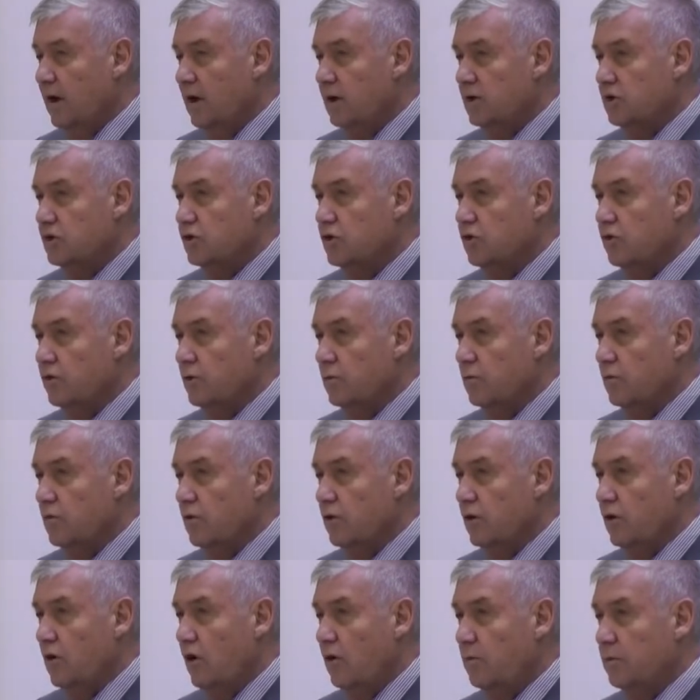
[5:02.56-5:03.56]
ensuring we've
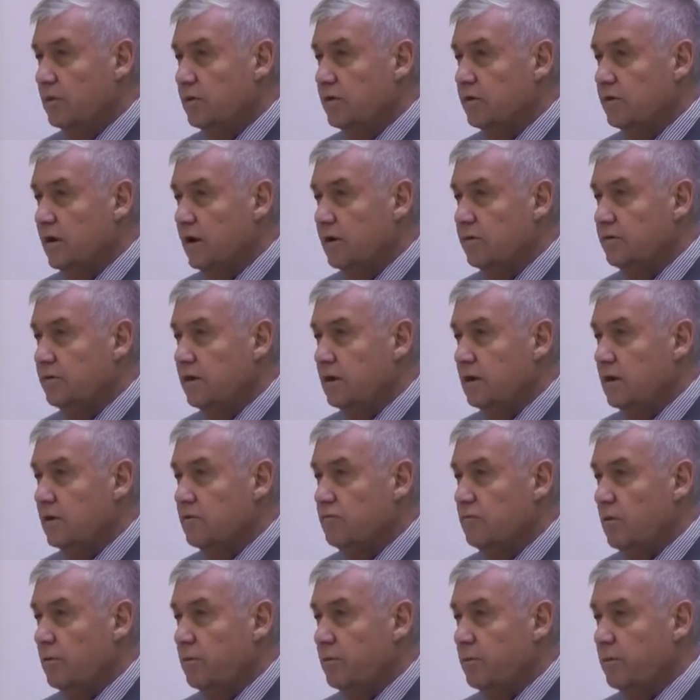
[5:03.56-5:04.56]
got common safety and
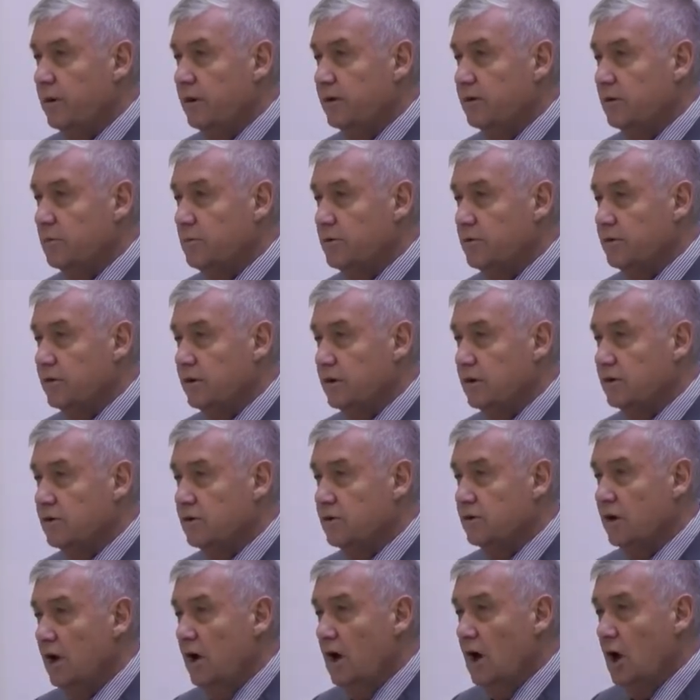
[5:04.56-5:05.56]
interoperability
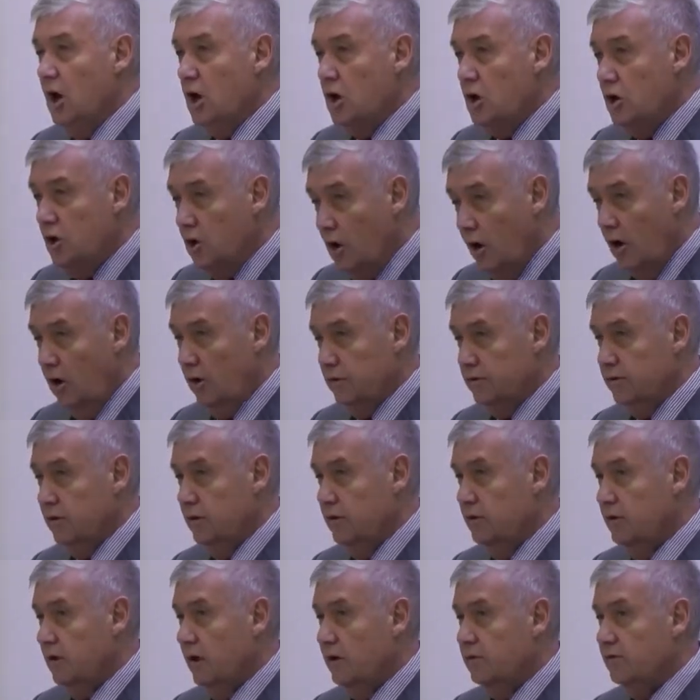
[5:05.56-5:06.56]
procedures, not
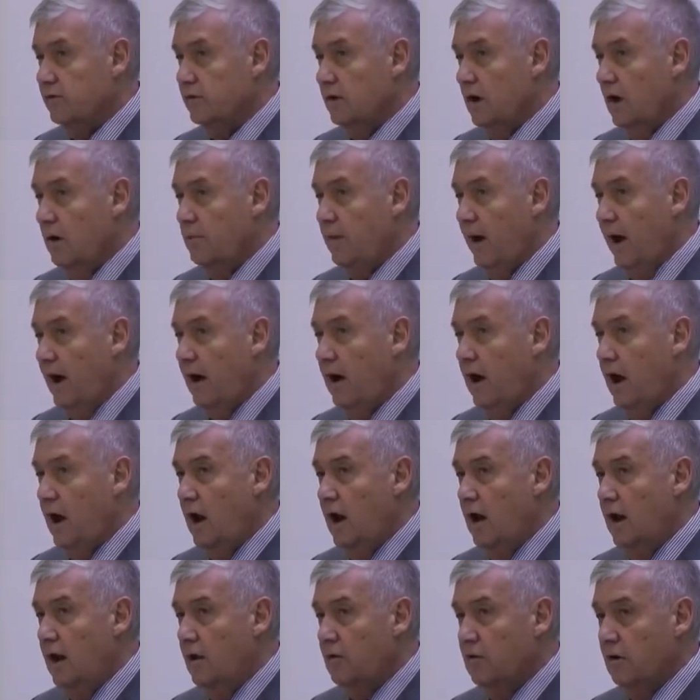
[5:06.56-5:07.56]
just about
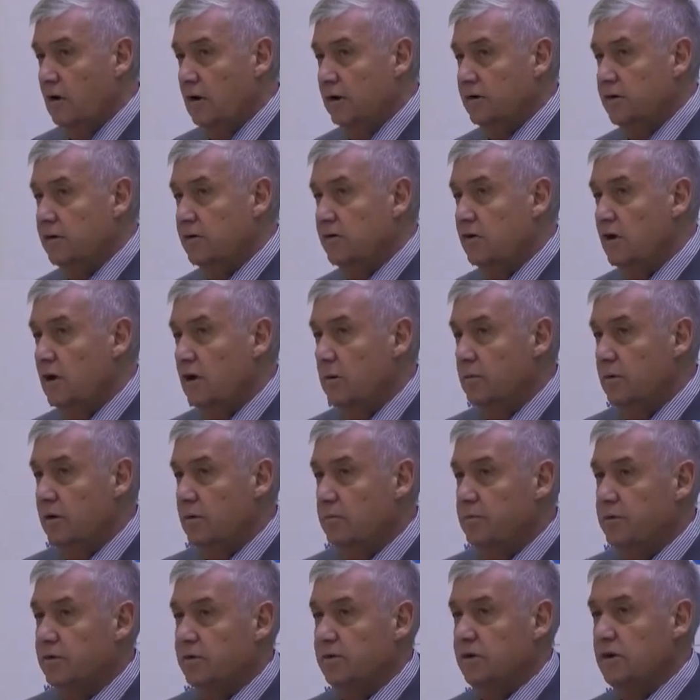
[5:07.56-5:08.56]
locally
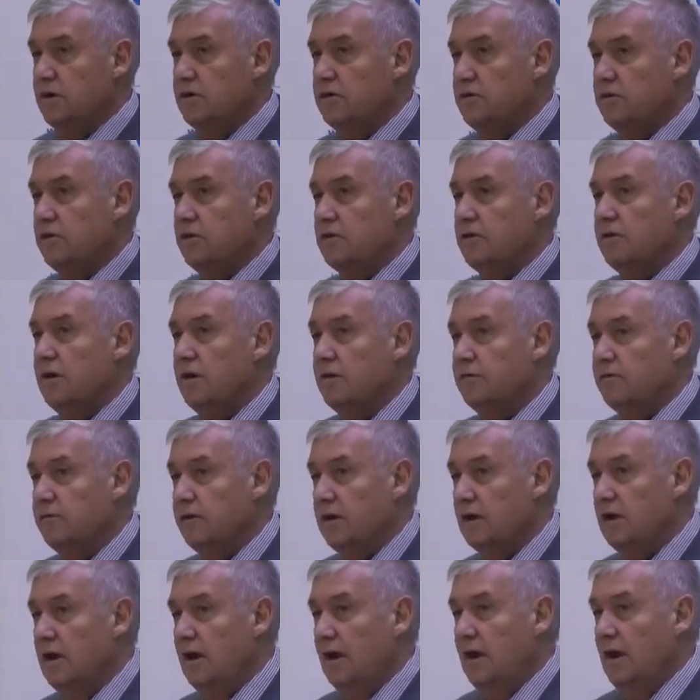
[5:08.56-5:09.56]
determined procedures and
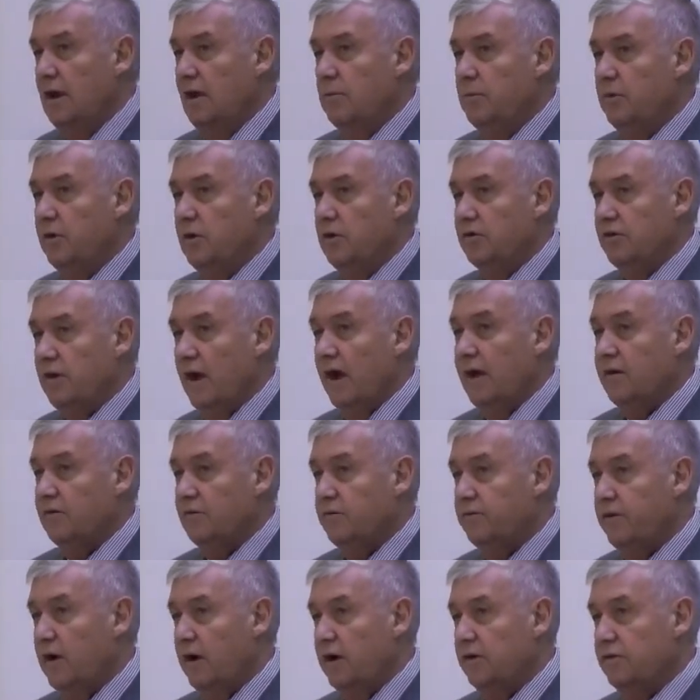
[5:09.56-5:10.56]
safety, because as
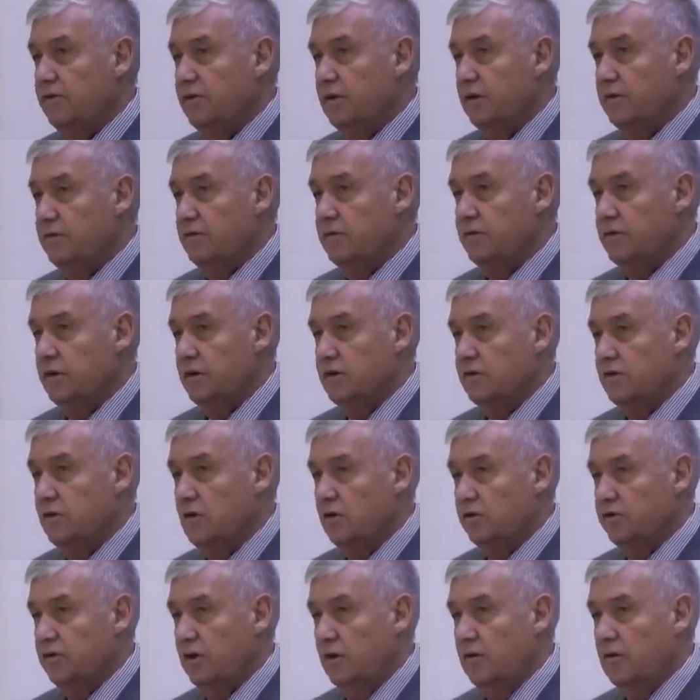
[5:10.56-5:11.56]
fire services
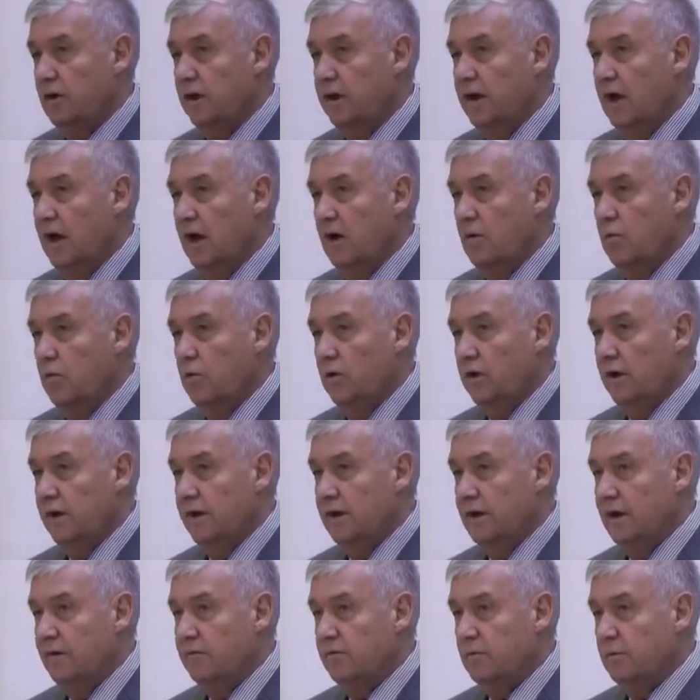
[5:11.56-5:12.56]
not only will
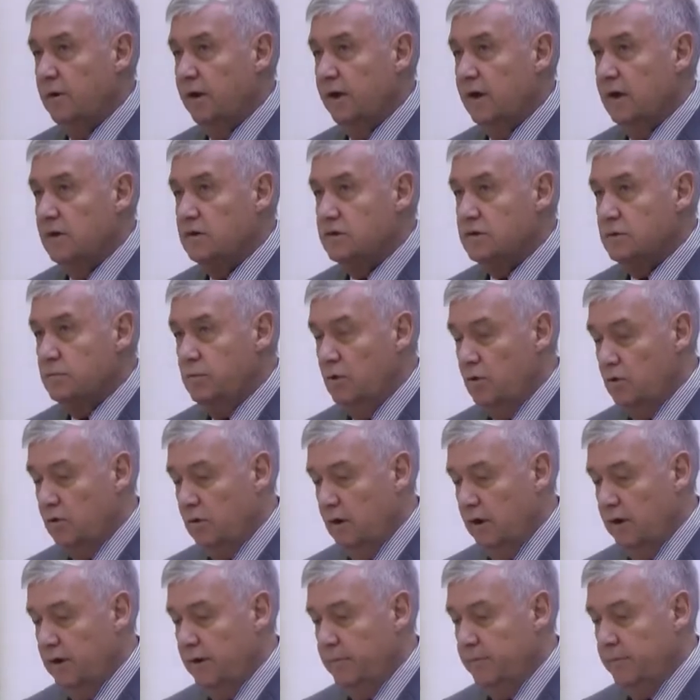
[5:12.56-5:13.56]
inevitably get
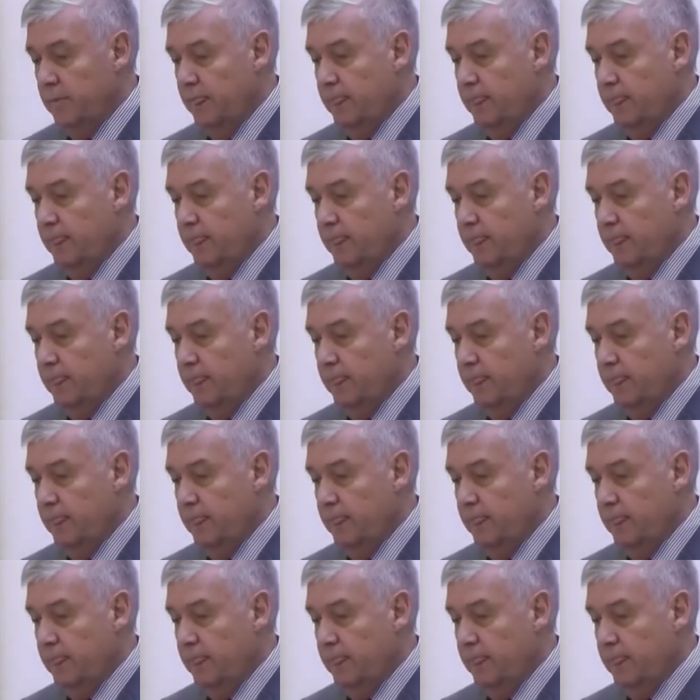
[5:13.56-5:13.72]
smaller